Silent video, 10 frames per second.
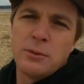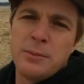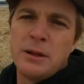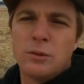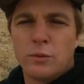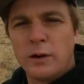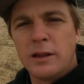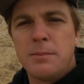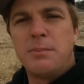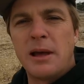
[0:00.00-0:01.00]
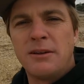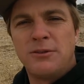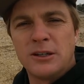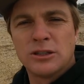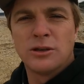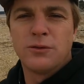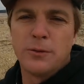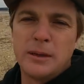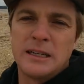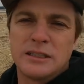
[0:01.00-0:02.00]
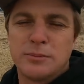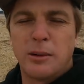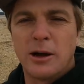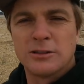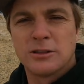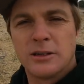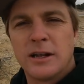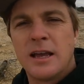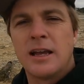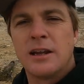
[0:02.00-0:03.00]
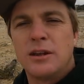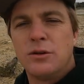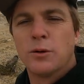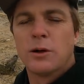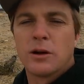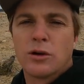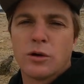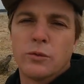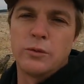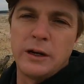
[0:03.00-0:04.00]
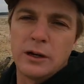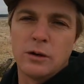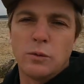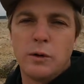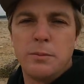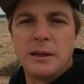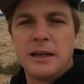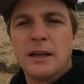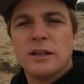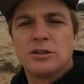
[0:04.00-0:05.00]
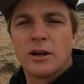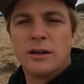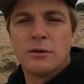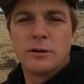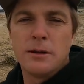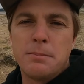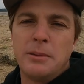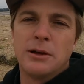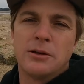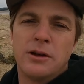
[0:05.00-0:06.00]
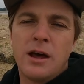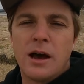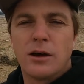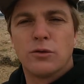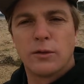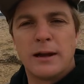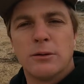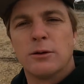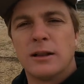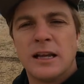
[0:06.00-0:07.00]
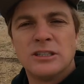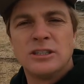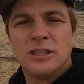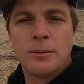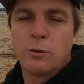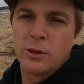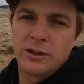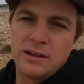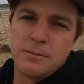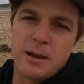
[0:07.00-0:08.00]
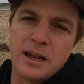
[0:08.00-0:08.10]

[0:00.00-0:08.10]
that would be really beneficial for being sponsored and your career would be trying to really build a great relationship with a team